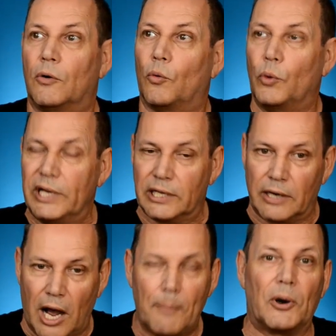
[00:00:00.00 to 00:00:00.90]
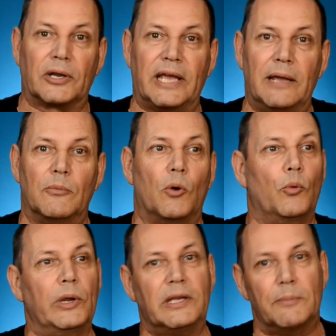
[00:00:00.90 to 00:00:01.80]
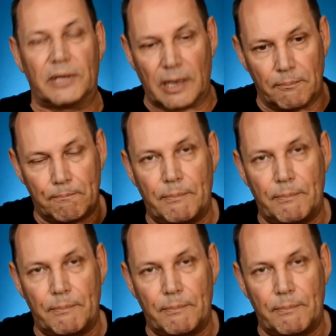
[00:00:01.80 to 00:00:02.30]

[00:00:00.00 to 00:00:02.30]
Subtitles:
We can up our game. We can become